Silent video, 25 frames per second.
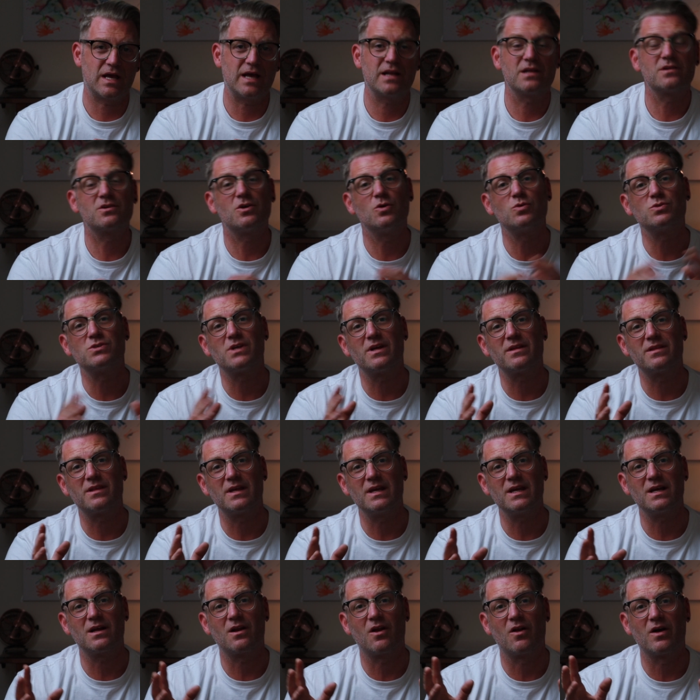And of course I
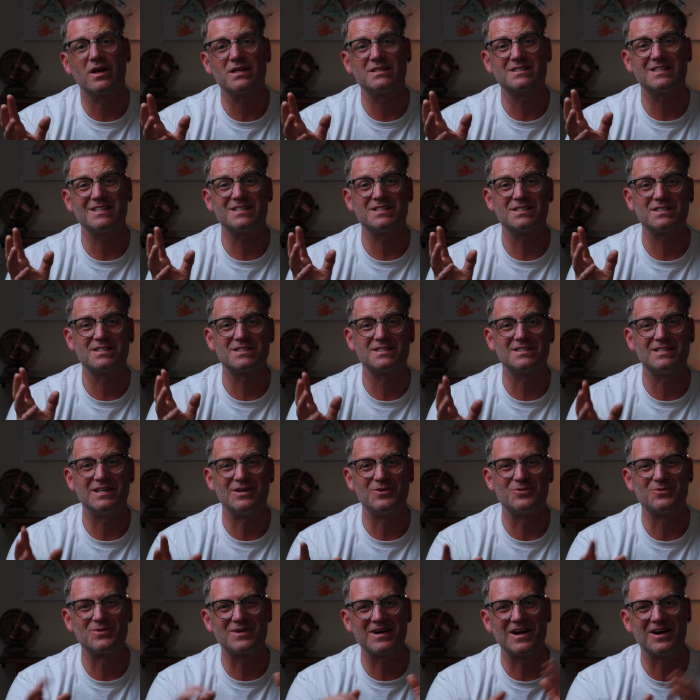think clients are
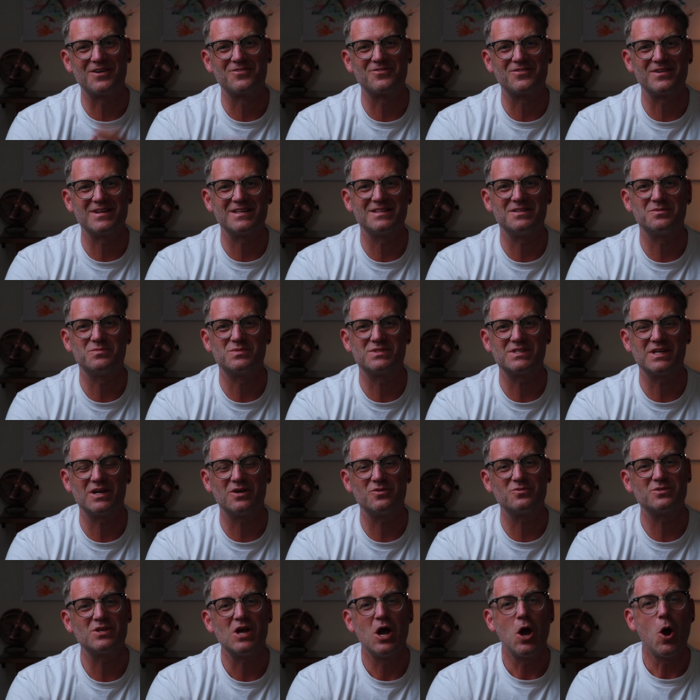still covering
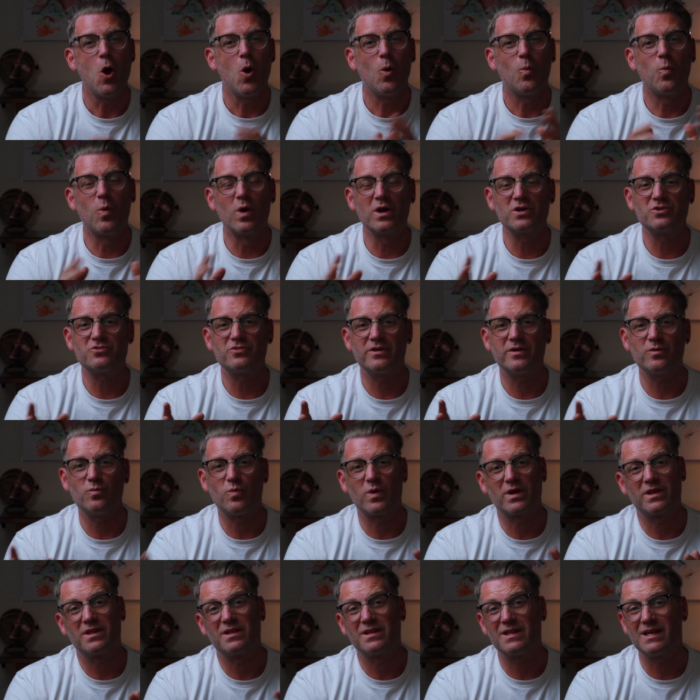themselves, wondering
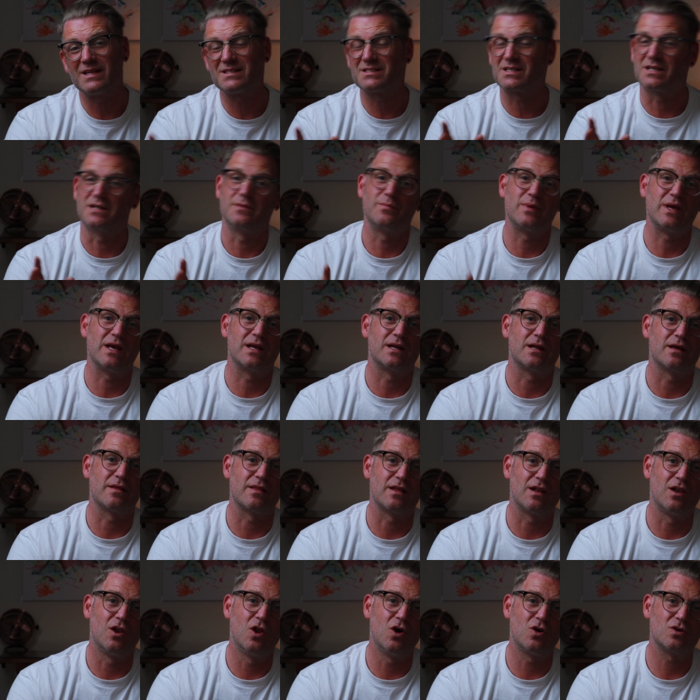whether there's going to be
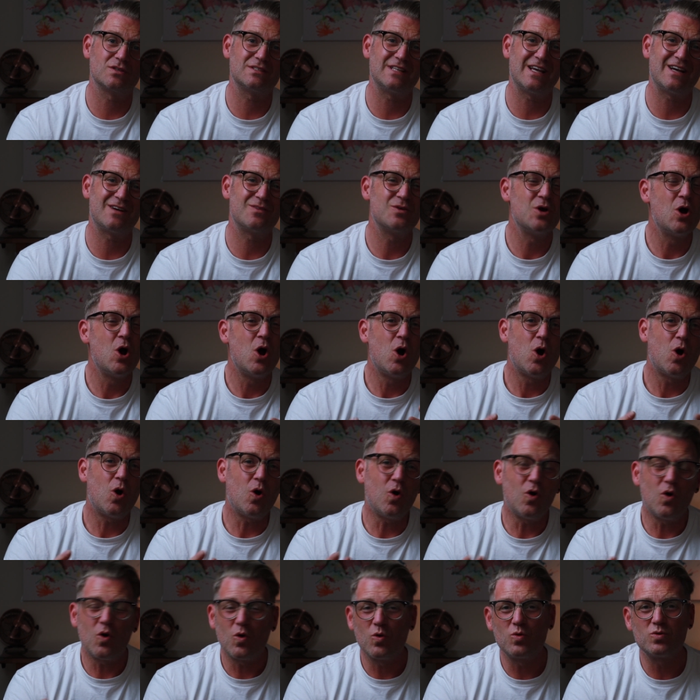another lockdown,
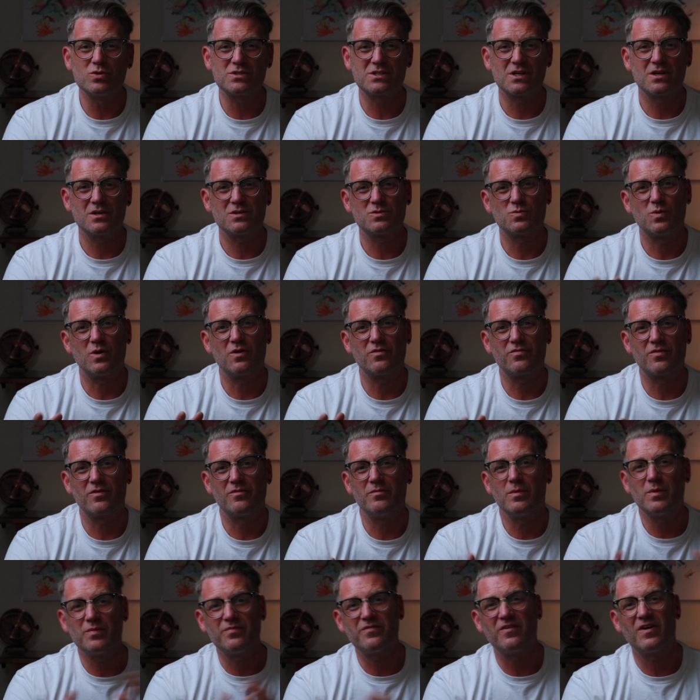or also as well
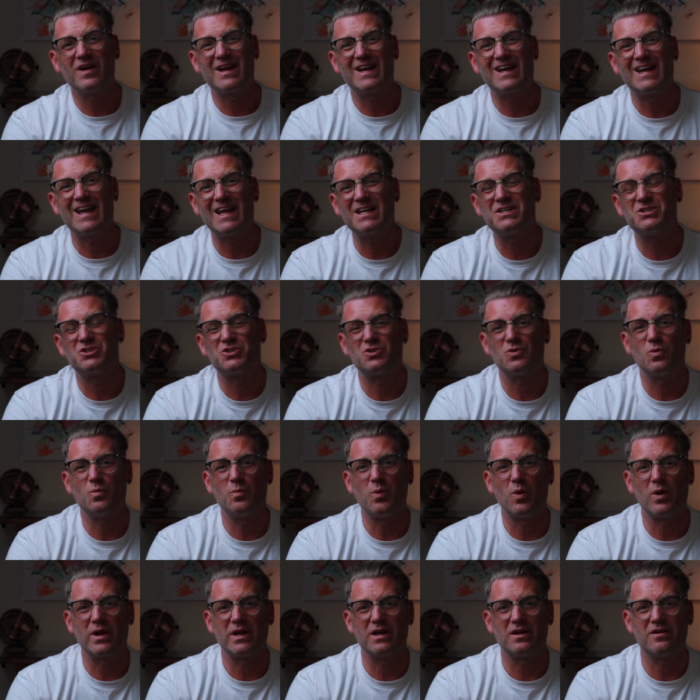from a financial
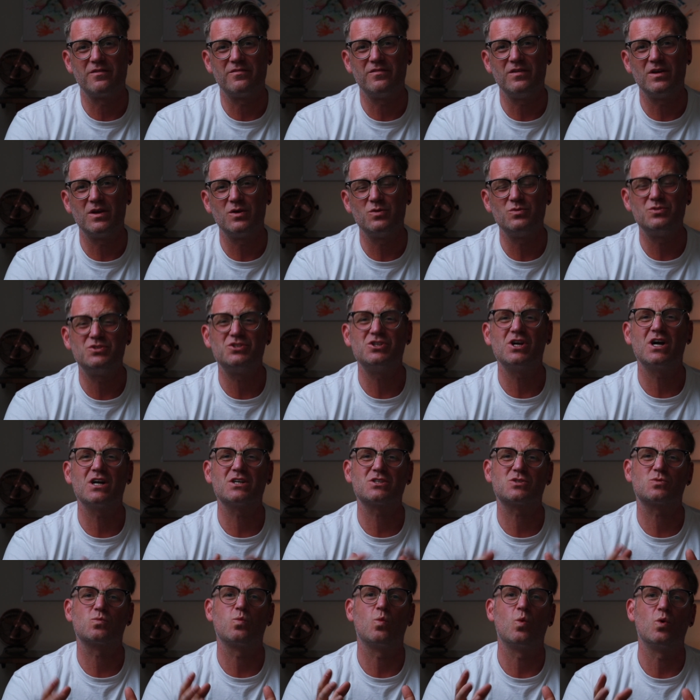point of view,
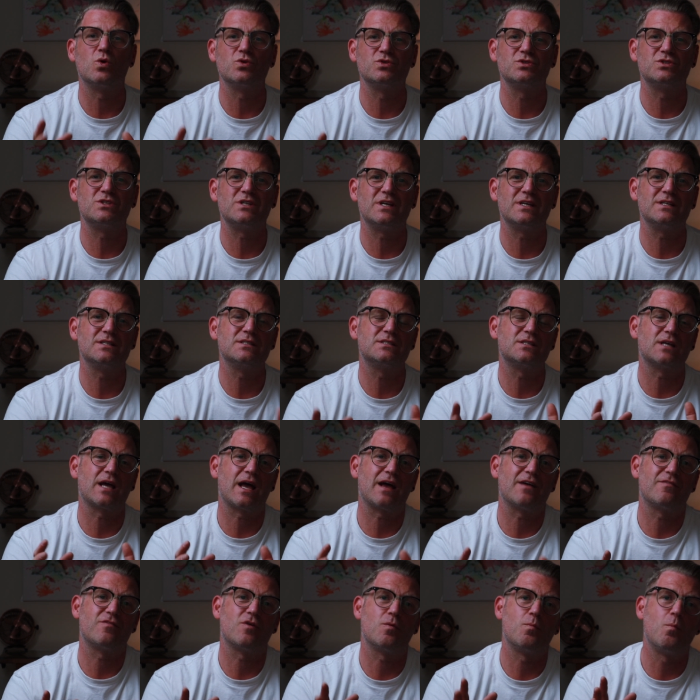just wanting to
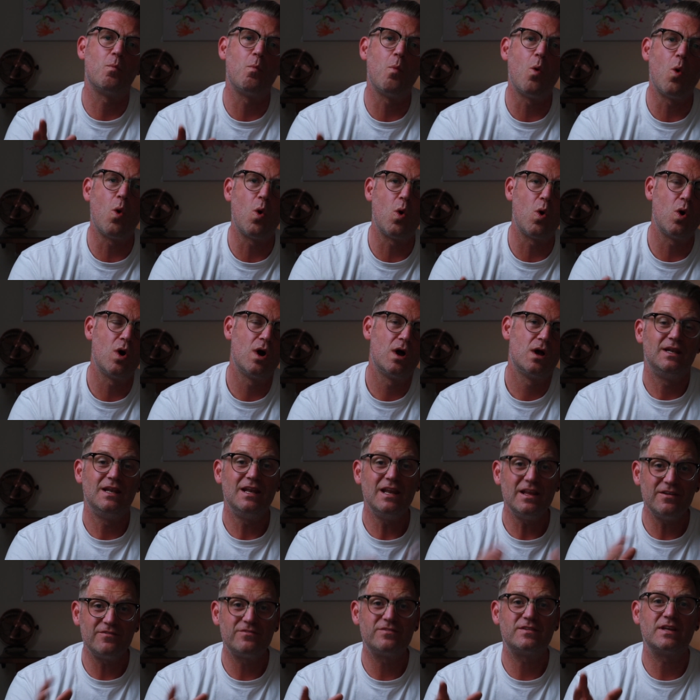have a more
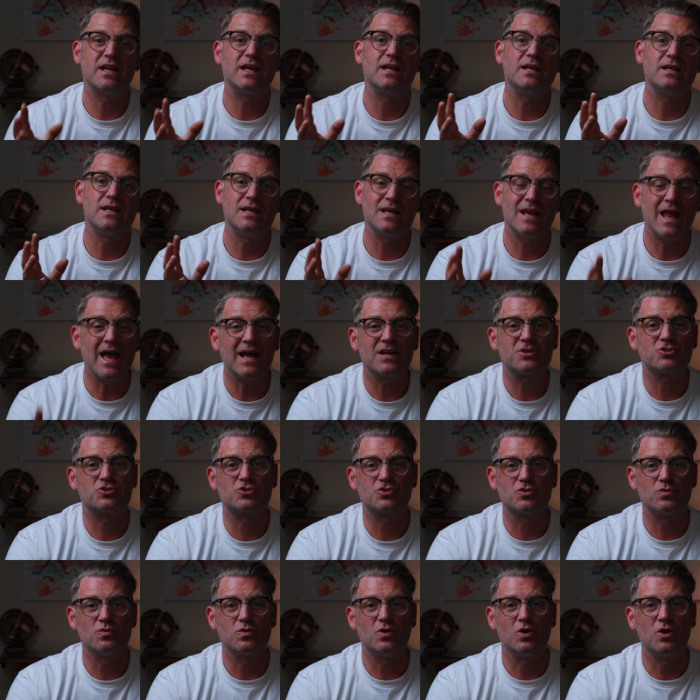lived in
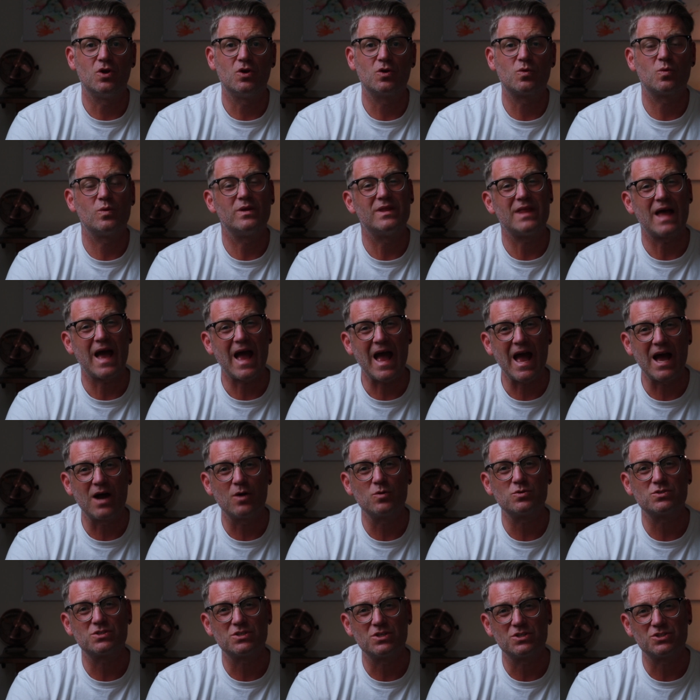natural look
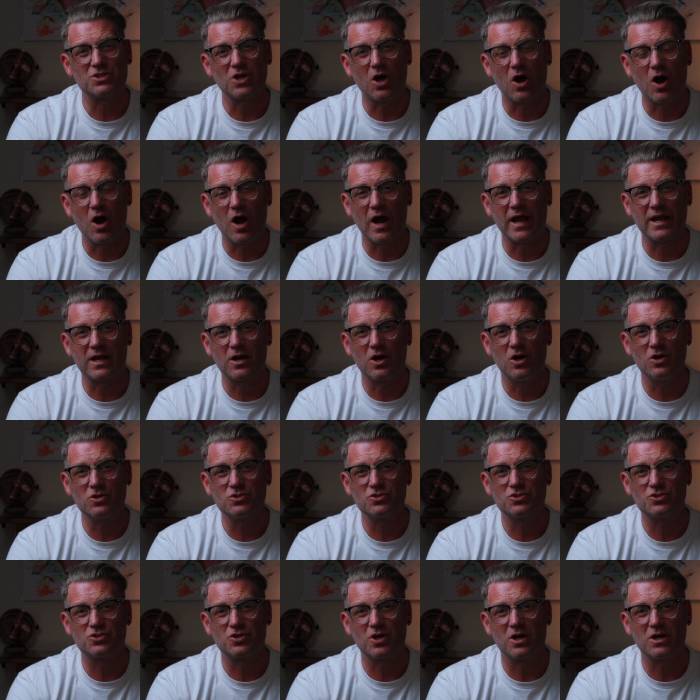without such a high
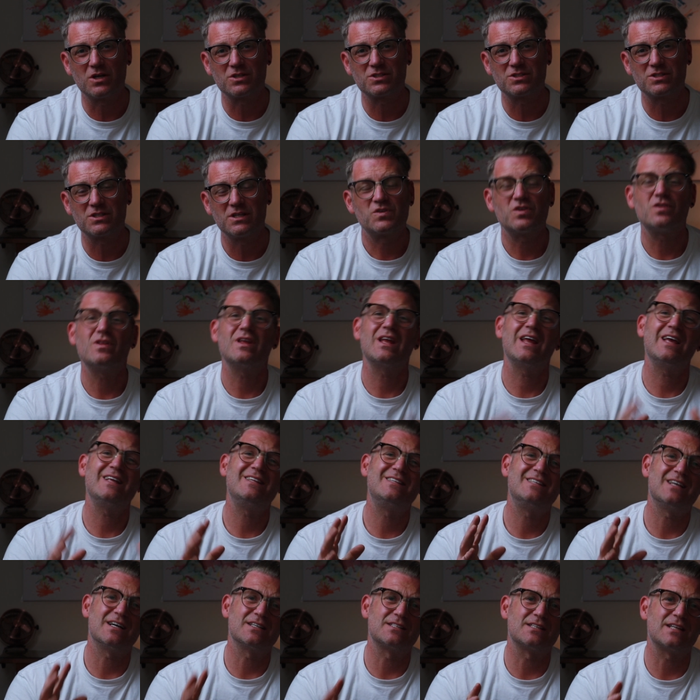contrast so that
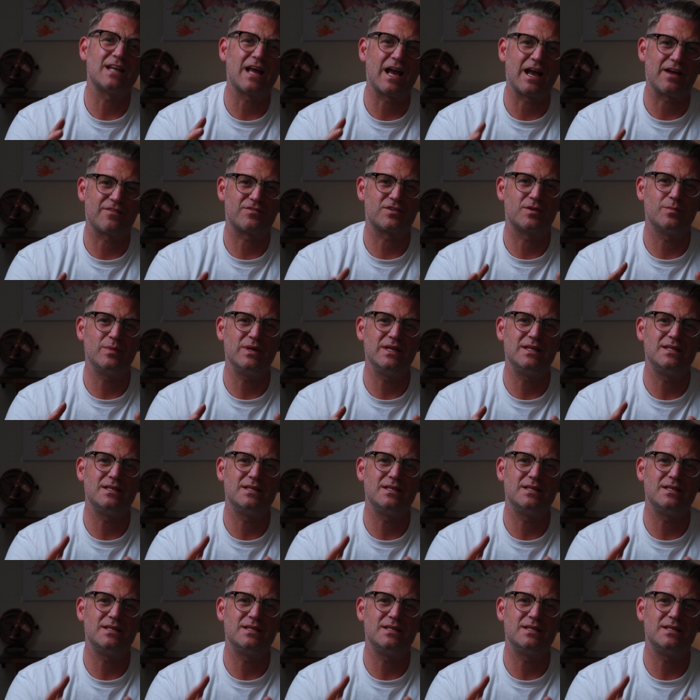it doesn't have to be